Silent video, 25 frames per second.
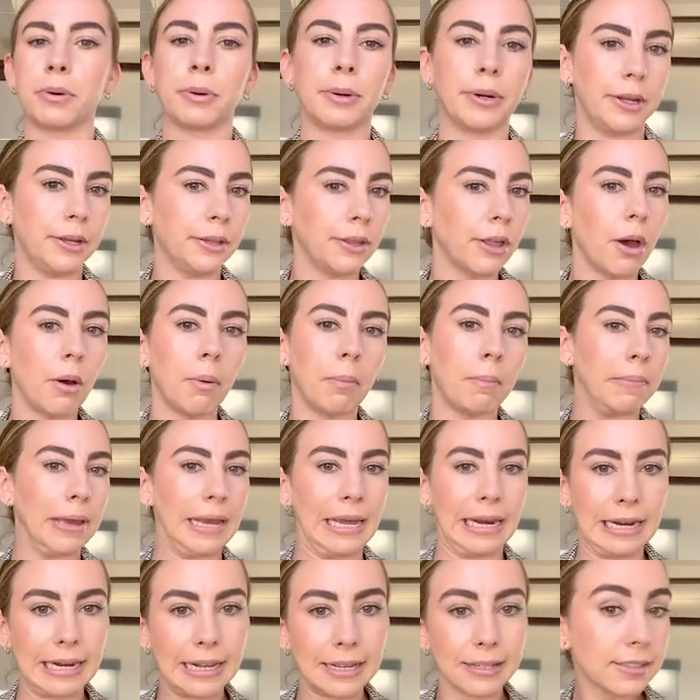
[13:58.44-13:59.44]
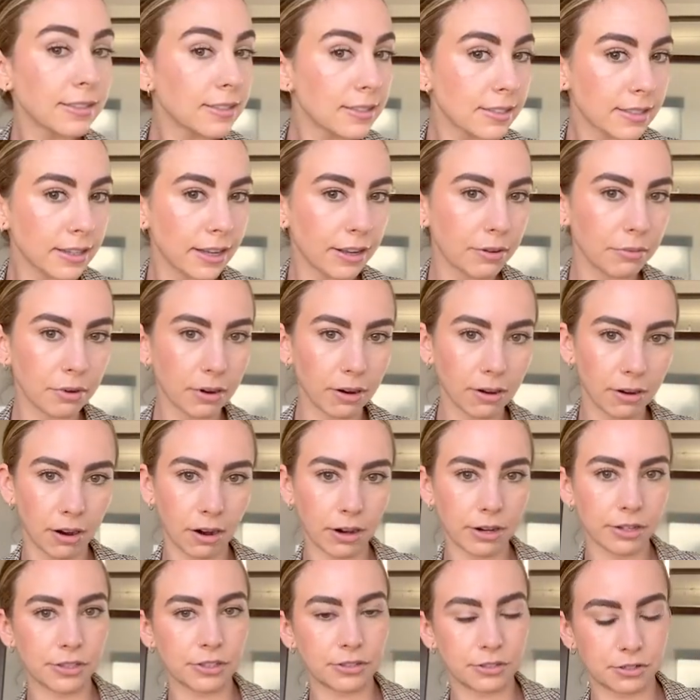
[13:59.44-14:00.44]
pretty low maintenance in
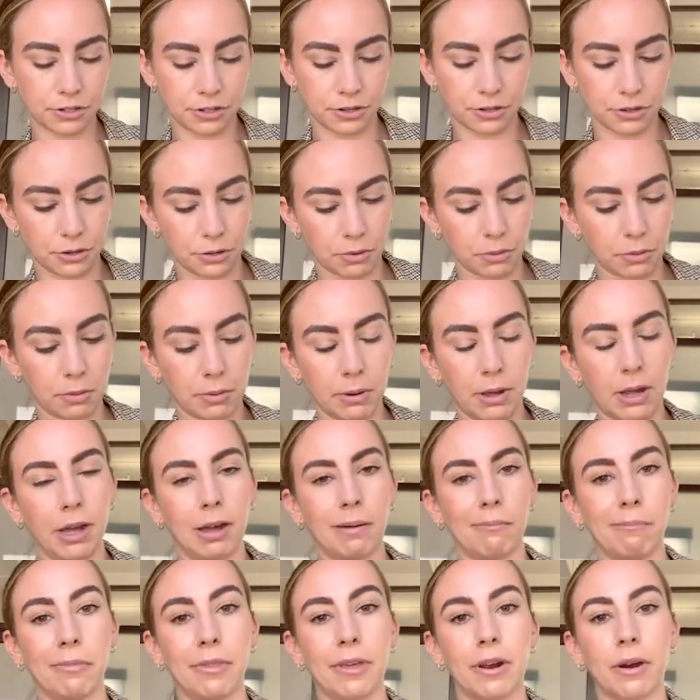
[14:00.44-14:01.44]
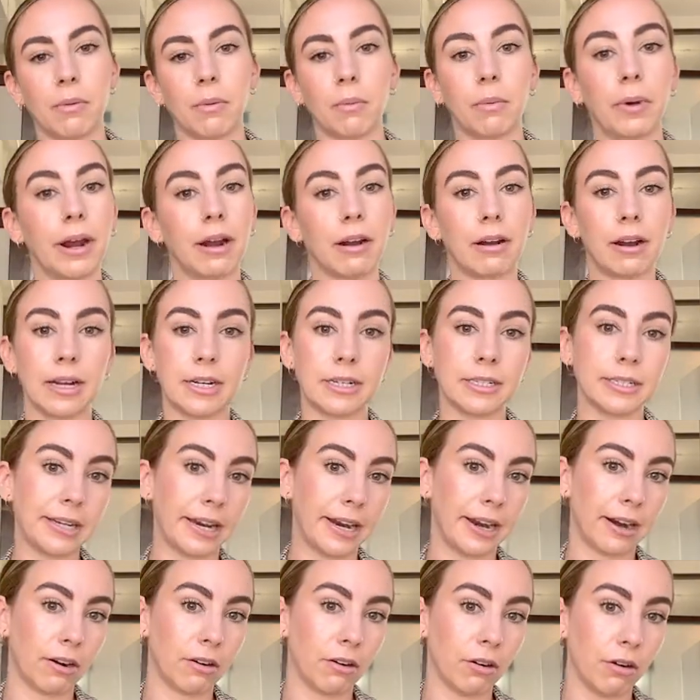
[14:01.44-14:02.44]
regards to um, their wear and
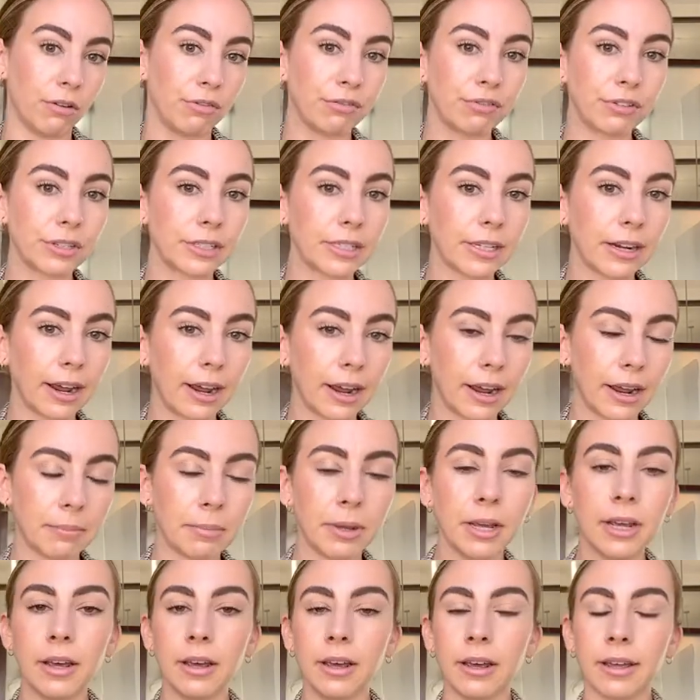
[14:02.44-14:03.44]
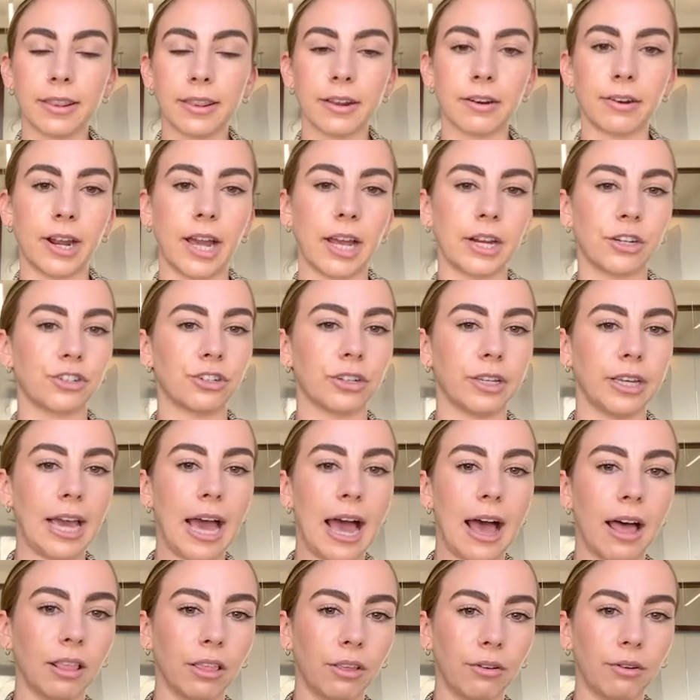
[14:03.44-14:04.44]
tear over time they're naturally
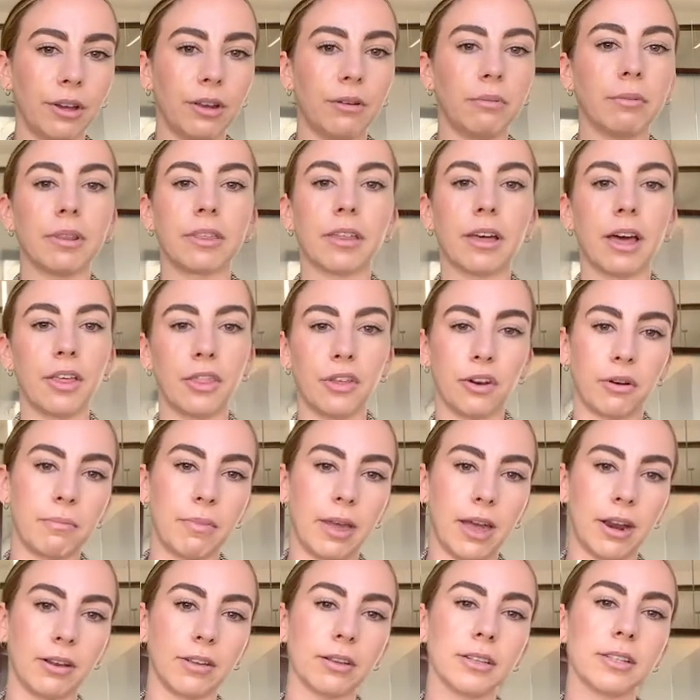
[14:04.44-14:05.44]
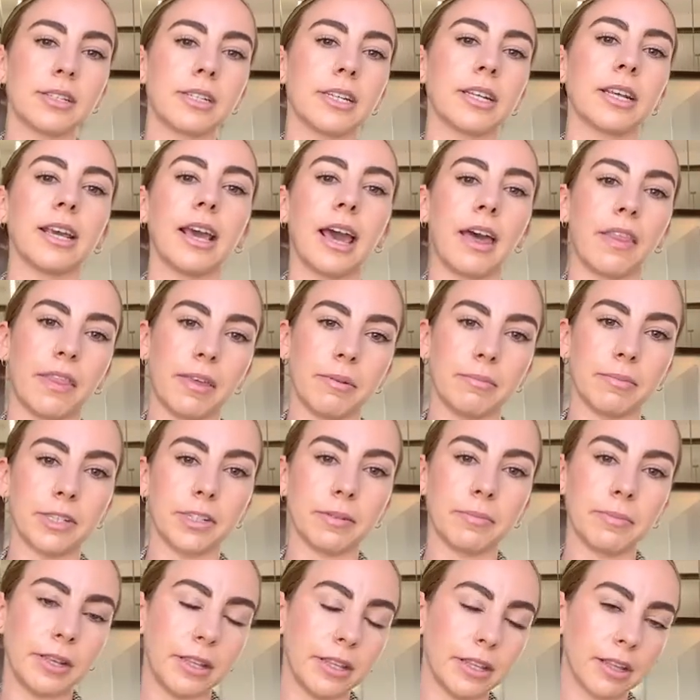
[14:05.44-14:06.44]
alloyed with other metals to get them
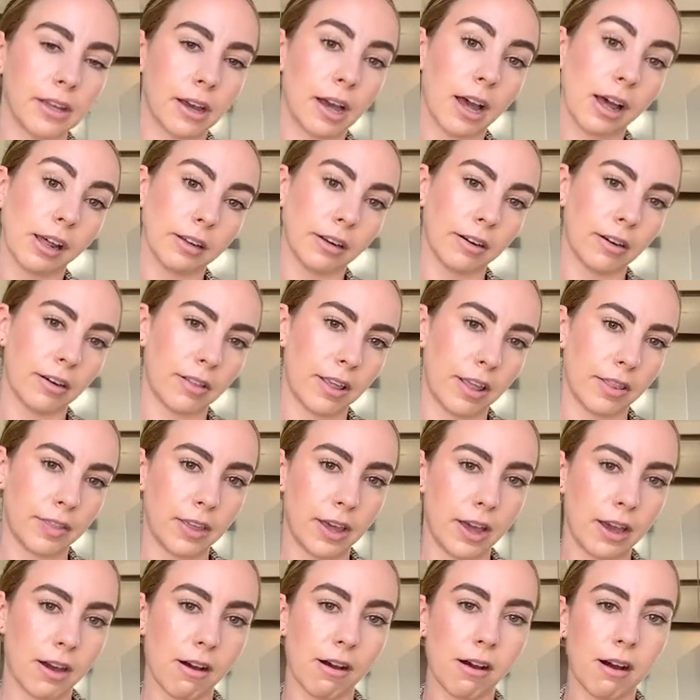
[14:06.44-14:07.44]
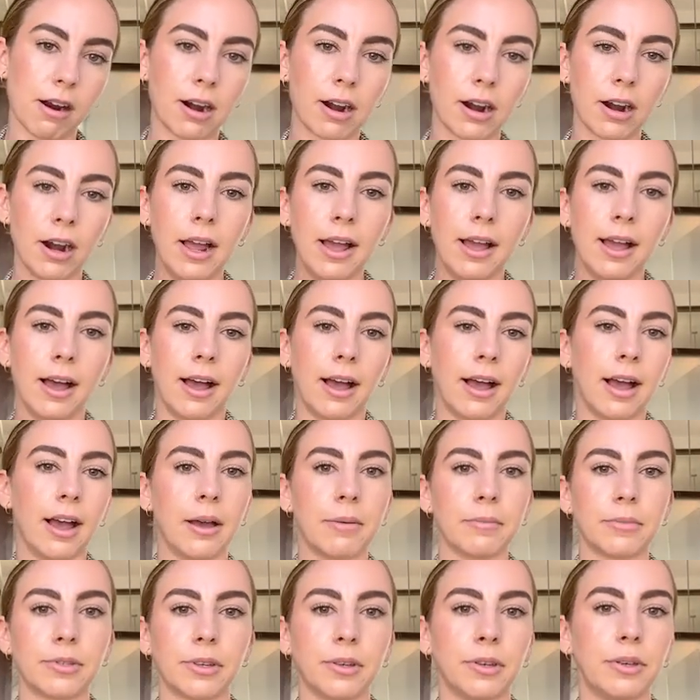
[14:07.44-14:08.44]
to be the color that they are.
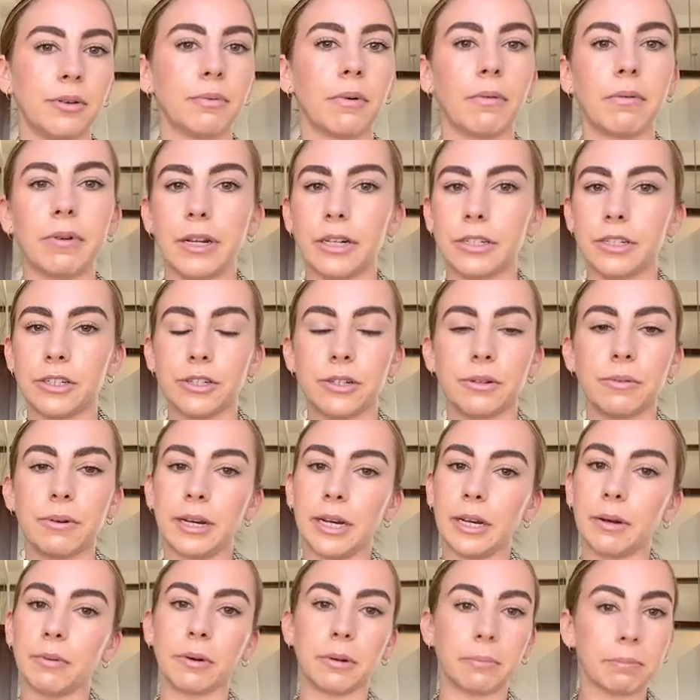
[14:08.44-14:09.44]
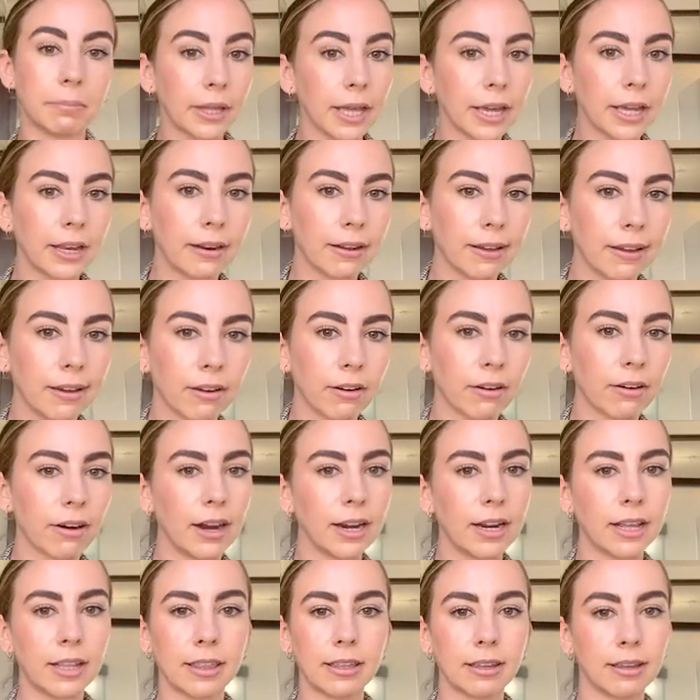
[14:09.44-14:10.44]
Um, so you won't need to do any replating or
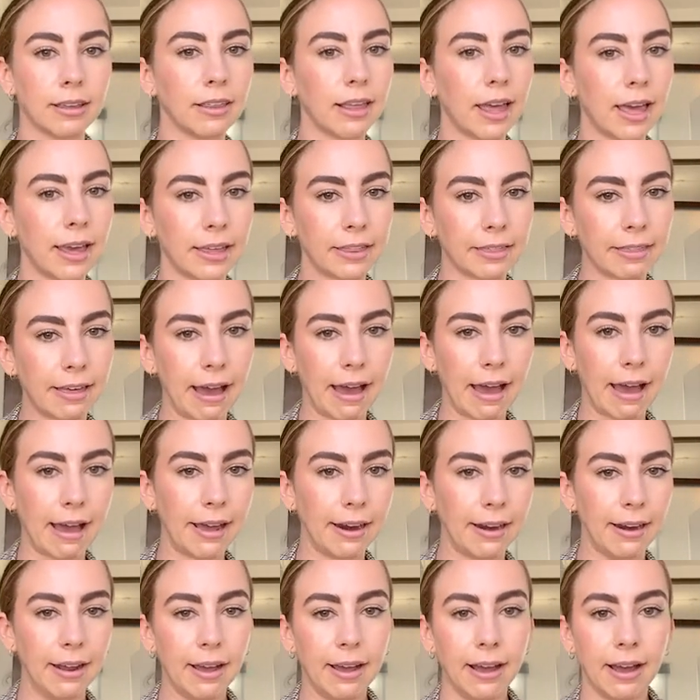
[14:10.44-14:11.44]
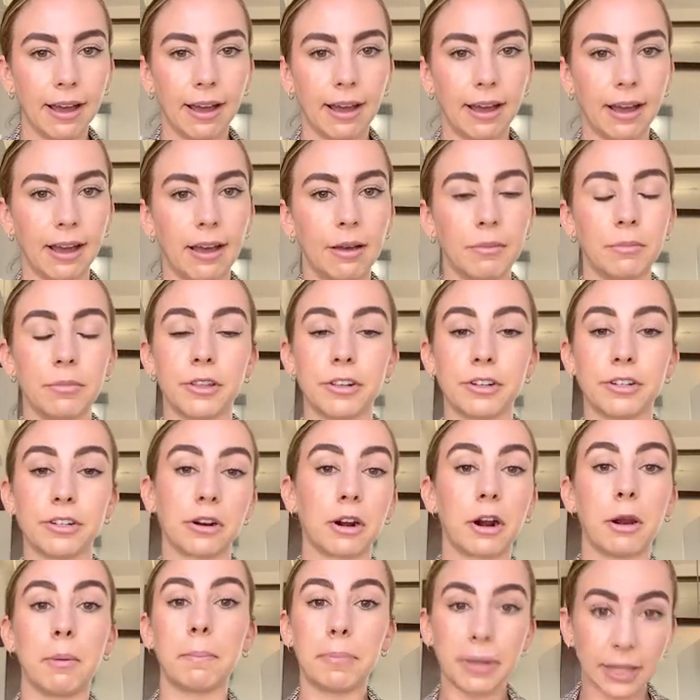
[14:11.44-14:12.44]
anything like that. Um, the
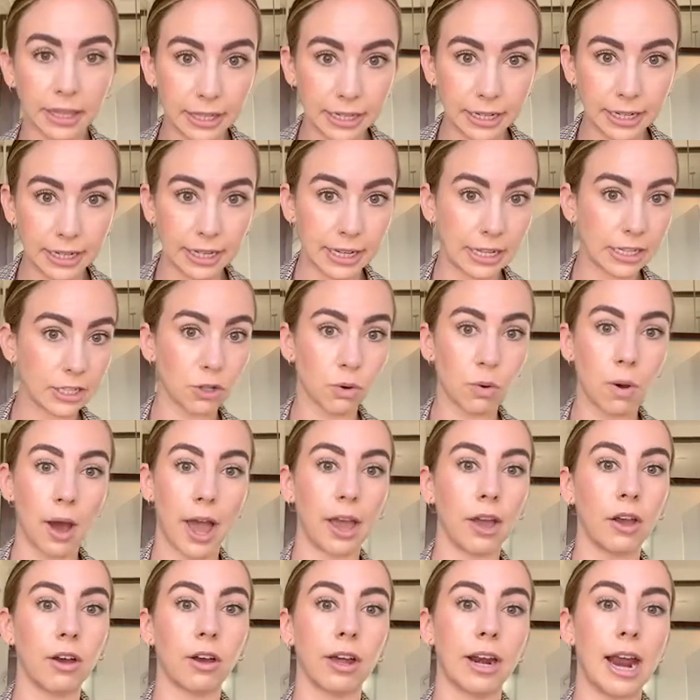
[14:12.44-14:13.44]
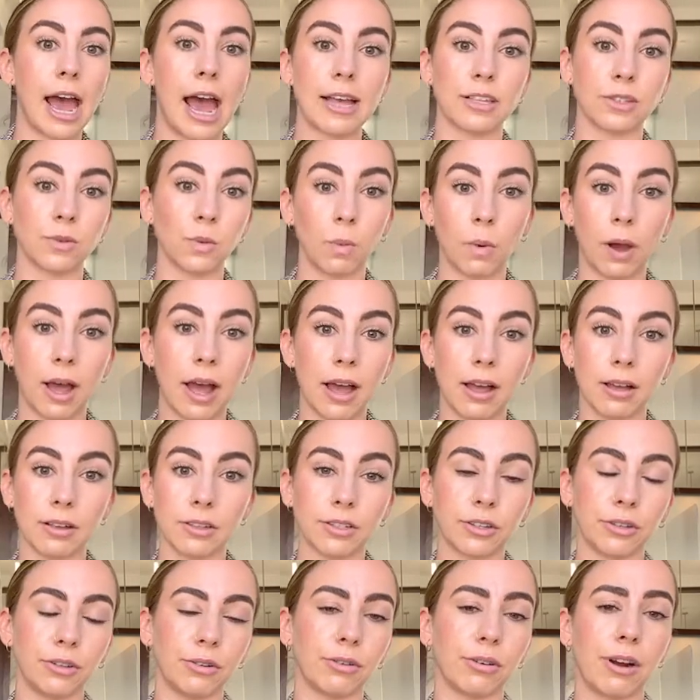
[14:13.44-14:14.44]
durability is quite good as well,
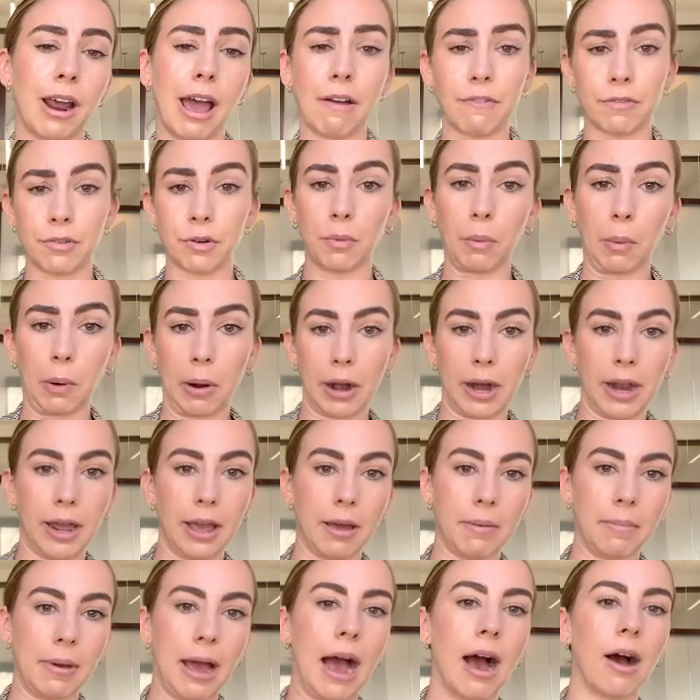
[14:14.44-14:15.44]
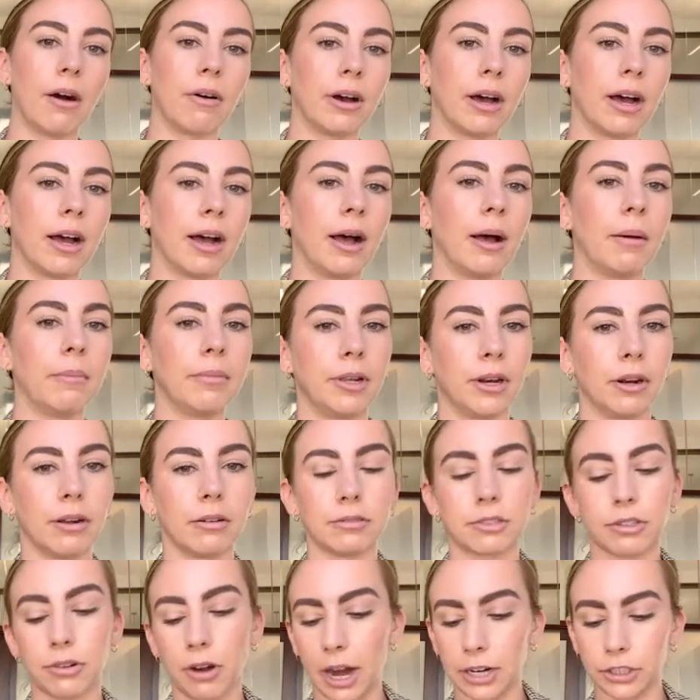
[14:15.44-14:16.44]
so you don't have to worry about um, you know
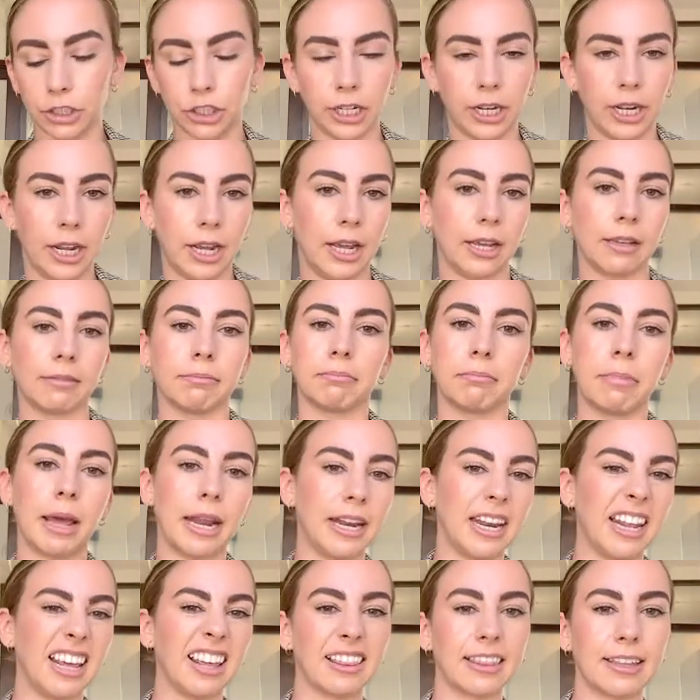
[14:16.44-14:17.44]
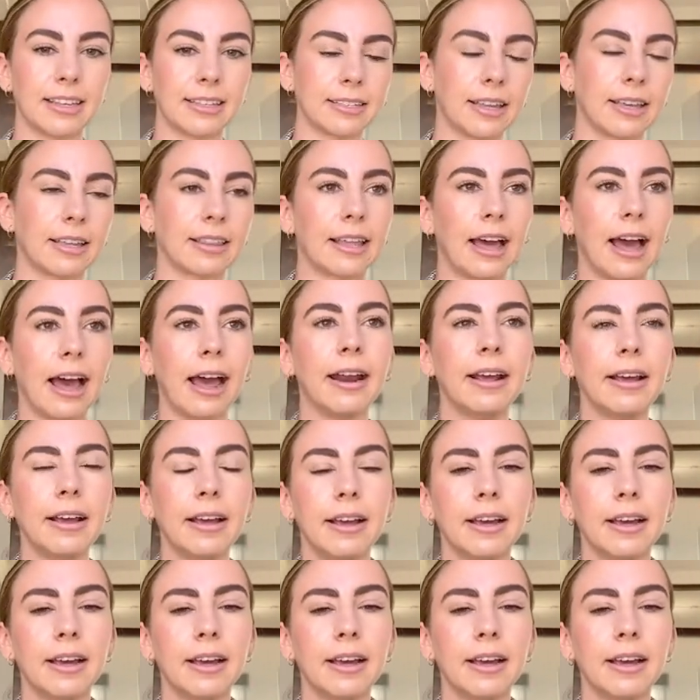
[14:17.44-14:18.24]
scratching, bending, things like that.